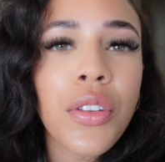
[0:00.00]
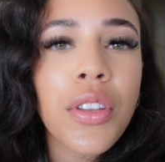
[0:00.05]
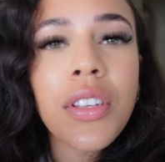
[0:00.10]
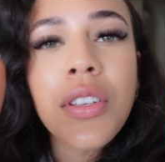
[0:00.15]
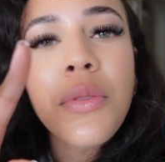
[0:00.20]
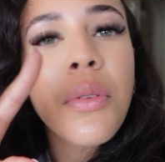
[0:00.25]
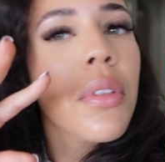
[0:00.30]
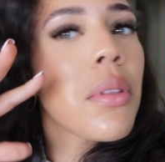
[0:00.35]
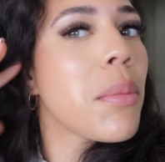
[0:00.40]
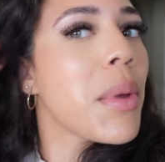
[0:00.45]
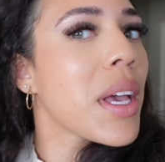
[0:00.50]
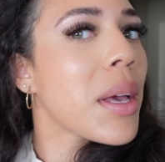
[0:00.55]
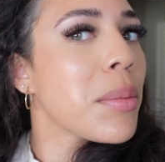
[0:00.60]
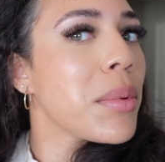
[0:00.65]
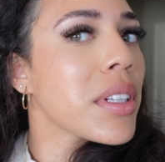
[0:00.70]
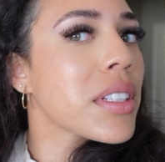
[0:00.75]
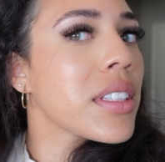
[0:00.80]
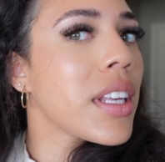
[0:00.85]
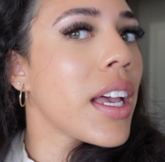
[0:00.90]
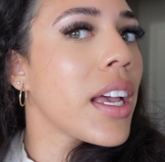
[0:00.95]
this is what the makeup
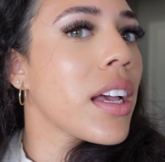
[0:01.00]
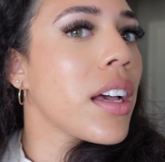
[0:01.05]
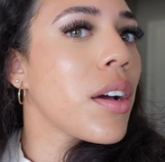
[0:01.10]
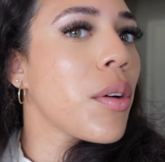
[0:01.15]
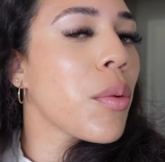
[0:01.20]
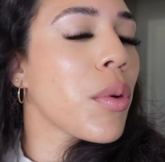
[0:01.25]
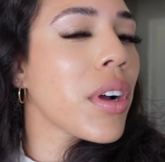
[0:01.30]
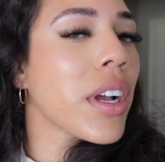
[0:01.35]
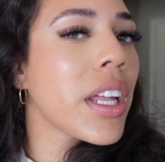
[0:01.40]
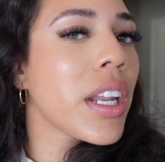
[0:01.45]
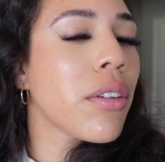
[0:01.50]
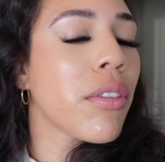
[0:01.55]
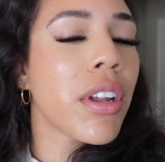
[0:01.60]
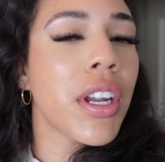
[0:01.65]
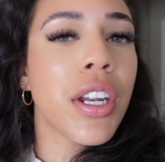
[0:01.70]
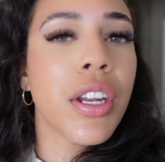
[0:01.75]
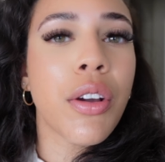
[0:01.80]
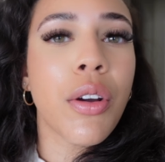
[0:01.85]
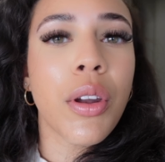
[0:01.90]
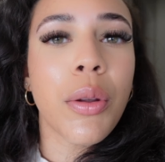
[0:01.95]
looks like. We're getting
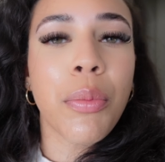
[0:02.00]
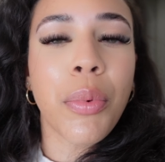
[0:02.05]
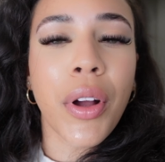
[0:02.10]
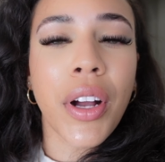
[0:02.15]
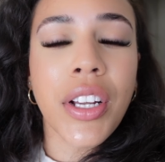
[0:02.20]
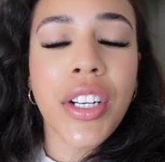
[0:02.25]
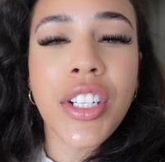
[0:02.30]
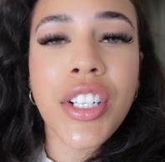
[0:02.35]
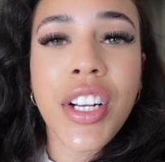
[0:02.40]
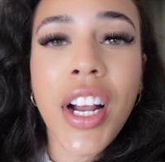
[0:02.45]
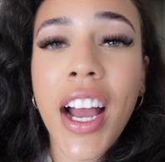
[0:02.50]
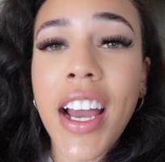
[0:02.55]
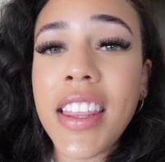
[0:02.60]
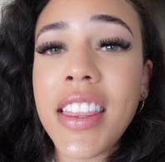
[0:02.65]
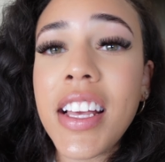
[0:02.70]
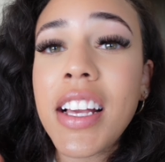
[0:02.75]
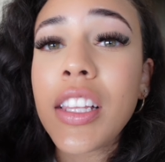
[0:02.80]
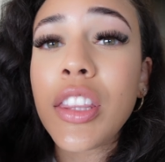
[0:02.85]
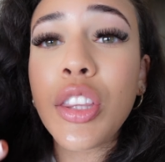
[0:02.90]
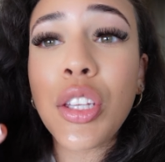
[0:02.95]
ready to go to brunch. I
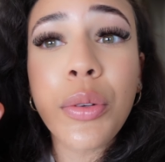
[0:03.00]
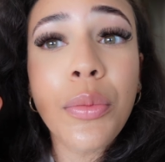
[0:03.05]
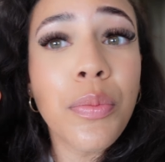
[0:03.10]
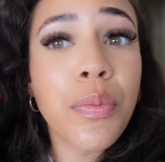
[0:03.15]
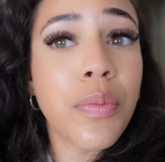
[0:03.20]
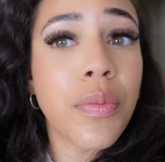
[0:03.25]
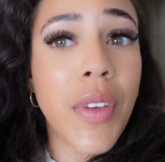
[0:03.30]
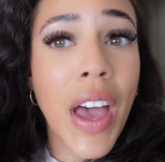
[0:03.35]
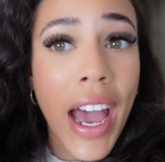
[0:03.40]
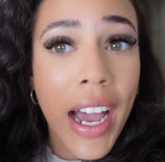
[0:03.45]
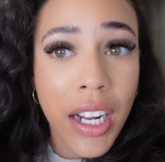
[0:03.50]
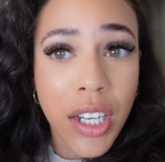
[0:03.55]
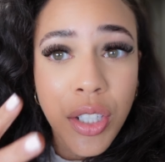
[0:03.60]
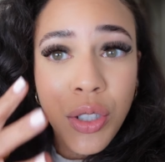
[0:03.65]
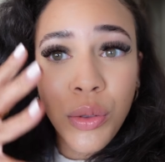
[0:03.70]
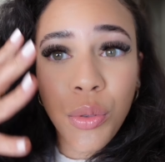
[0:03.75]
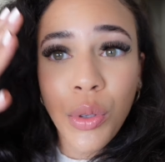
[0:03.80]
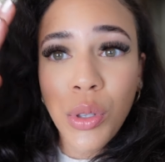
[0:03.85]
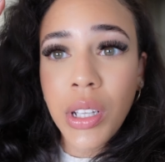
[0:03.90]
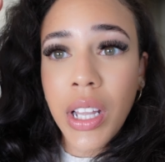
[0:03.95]
think the
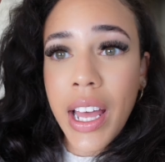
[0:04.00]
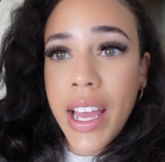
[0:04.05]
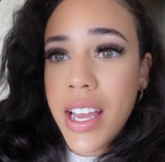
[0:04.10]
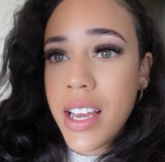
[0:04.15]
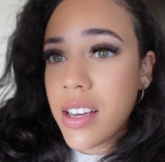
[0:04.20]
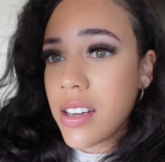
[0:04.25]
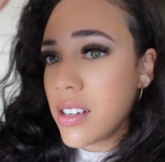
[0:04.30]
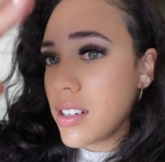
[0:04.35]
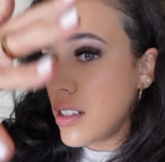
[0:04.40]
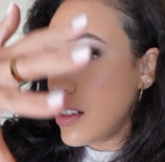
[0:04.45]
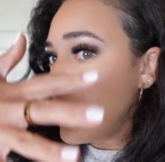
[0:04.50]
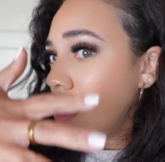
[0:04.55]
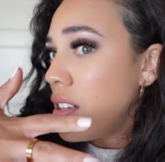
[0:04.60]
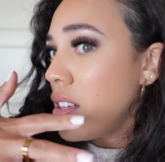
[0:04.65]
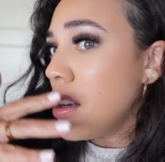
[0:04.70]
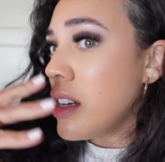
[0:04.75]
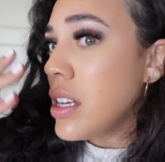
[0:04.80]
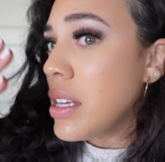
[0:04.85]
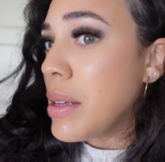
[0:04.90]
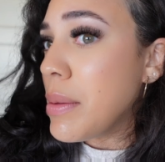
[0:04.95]
actual like
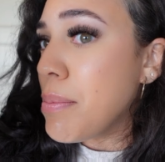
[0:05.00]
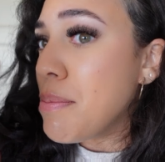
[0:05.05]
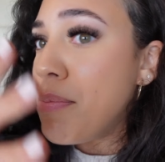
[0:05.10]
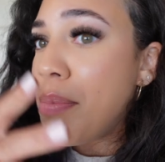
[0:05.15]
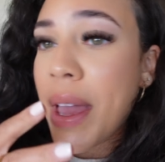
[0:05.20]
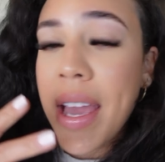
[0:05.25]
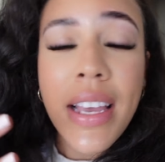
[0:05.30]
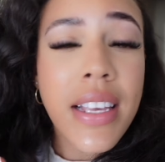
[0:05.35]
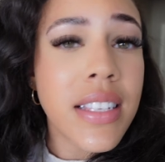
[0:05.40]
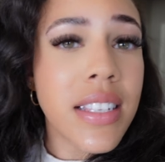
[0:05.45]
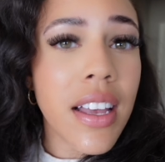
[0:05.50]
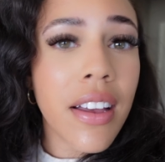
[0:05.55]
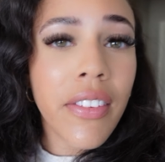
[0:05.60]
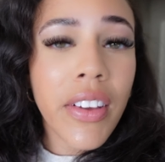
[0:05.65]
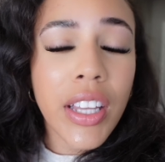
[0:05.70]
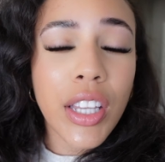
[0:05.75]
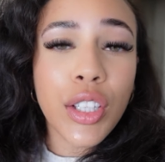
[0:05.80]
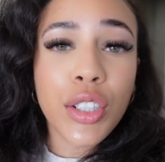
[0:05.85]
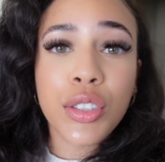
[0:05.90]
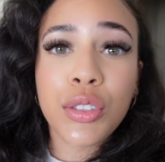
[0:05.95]
base of
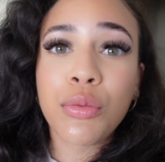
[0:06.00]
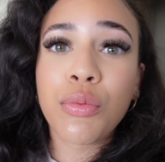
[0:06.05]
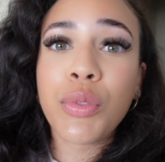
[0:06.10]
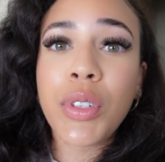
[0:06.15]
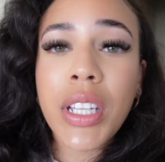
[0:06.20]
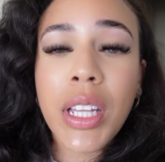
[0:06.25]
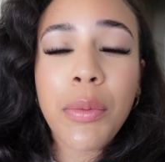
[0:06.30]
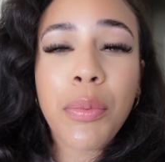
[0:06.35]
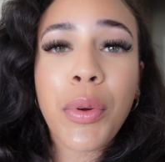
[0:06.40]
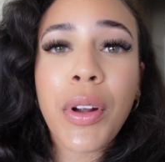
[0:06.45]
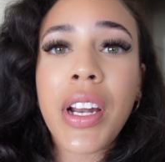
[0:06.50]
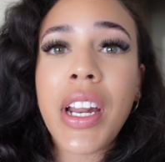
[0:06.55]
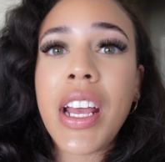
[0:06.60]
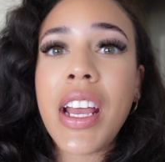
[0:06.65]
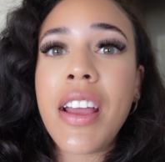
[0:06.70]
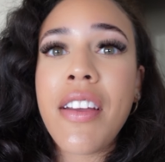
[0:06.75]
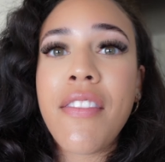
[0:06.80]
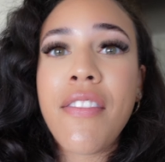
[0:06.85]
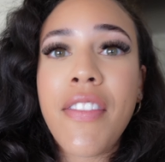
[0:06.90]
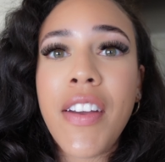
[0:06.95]
it looks really
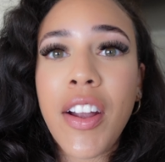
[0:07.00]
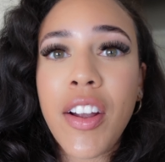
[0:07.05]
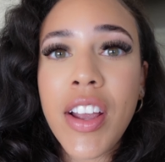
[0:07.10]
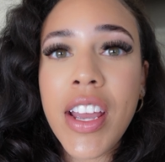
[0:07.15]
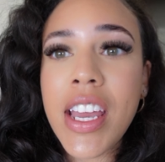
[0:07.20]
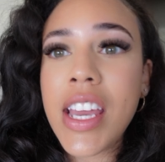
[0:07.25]
pretty, very